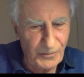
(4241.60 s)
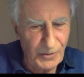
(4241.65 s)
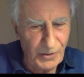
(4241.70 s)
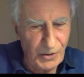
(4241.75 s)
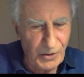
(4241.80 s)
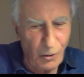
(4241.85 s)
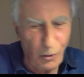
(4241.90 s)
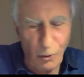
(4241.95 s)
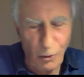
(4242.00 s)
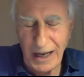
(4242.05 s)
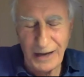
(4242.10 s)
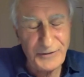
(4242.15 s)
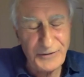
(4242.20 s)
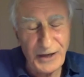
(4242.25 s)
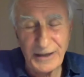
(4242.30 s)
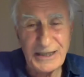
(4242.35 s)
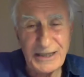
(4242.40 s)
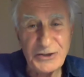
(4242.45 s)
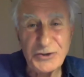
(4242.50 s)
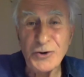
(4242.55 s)
you know, all I've
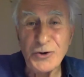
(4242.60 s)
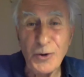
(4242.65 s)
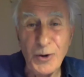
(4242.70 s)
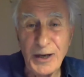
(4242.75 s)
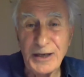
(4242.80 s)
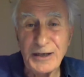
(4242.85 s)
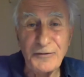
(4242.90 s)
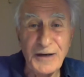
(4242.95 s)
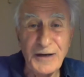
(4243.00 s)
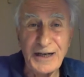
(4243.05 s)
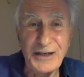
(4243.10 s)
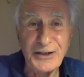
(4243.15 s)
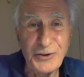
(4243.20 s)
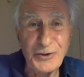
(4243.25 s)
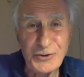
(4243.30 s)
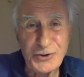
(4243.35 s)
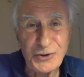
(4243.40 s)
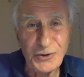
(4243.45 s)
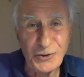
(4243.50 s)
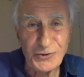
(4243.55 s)
done is ruin a very
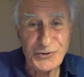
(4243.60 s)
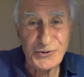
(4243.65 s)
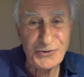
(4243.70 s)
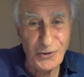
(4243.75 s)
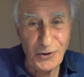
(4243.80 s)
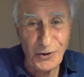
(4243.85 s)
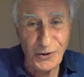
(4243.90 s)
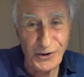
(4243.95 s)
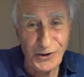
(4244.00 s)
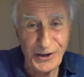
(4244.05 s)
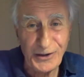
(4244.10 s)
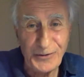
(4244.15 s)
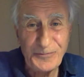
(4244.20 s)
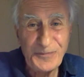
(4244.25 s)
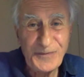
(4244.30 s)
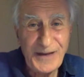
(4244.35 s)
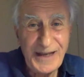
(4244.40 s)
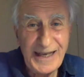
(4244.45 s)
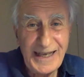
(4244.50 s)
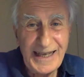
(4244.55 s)
good short story
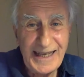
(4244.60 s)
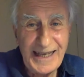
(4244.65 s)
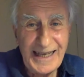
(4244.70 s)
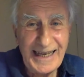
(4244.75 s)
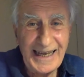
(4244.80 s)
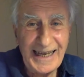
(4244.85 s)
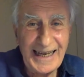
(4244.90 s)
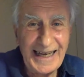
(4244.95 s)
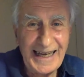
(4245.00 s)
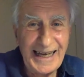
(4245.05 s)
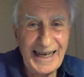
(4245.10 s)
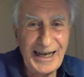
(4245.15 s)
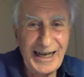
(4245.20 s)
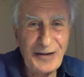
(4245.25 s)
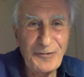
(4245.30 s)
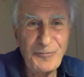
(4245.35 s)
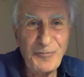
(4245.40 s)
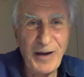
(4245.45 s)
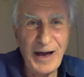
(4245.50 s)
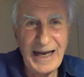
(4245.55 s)

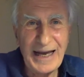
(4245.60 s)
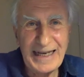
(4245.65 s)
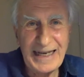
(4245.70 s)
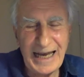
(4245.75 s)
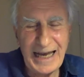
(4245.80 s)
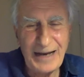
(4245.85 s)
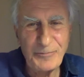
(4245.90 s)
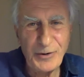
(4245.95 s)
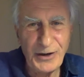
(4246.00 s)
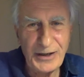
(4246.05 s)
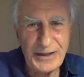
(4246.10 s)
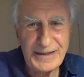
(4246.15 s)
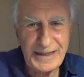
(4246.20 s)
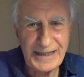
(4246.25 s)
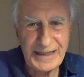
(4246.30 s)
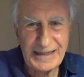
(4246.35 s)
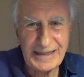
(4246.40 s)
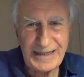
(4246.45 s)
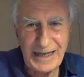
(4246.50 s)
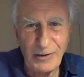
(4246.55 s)
by
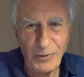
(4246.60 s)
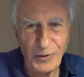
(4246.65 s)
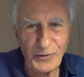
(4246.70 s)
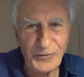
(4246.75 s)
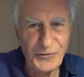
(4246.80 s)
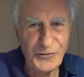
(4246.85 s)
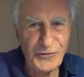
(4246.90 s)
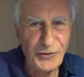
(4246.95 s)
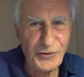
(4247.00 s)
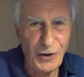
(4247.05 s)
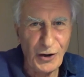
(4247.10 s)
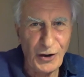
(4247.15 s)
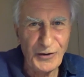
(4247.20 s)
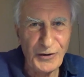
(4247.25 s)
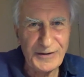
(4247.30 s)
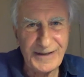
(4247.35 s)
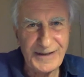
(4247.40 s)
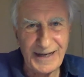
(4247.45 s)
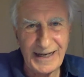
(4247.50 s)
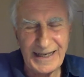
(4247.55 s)
elaborating it. I wasn't sure
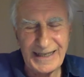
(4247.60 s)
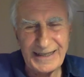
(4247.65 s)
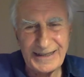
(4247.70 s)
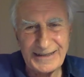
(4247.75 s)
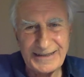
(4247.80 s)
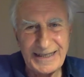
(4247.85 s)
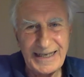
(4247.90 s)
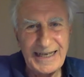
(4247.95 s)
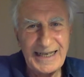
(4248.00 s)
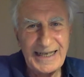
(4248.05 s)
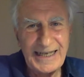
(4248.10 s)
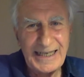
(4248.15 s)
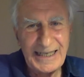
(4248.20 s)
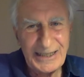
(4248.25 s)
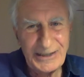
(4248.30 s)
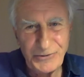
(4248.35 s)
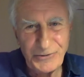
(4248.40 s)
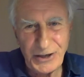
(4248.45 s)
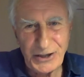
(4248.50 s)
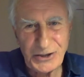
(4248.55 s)
that I had
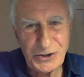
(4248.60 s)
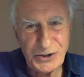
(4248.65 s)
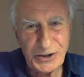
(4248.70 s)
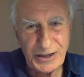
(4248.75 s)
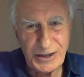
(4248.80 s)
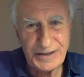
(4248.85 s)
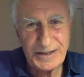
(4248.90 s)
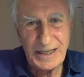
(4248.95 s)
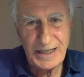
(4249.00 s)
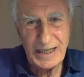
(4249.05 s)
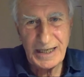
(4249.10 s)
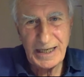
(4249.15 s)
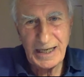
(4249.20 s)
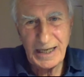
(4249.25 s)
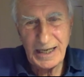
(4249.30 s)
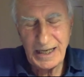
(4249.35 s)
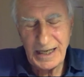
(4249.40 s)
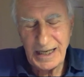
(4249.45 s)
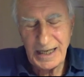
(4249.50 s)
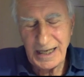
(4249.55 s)
enriched it.
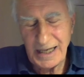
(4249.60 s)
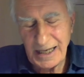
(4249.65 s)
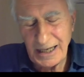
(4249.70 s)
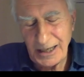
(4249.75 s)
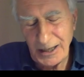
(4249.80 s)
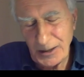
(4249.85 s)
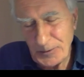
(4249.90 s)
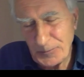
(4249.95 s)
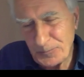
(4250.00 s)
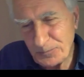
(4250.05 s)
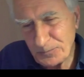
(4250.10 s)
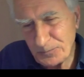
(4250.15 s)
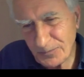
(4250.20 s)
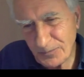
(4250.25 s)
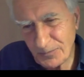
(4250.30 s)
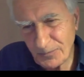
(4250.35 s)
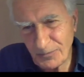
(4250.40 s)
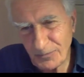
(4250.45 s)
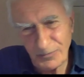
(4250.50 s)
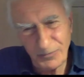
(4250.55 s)
I
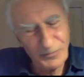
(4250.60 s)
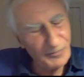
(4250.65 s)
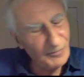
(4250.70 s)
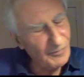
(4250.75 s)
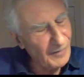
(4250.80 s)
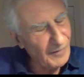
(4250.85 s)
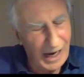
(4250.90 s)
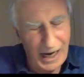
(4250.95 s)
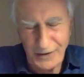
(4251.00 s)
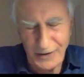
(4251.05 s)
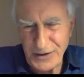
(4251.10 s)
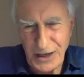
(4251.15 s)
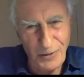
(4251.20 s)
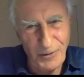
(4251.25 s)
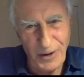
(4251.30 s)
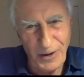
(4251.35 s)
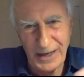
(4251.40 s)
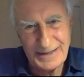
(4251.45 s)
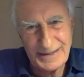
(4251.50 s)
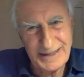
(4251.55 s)
have
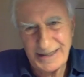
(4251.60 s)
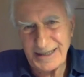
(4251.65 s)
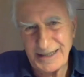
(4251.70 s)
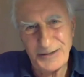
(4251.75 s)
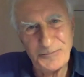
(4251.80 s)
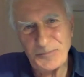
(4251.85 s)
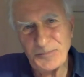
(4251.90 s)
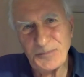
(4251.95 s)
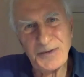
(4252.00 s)
no idea.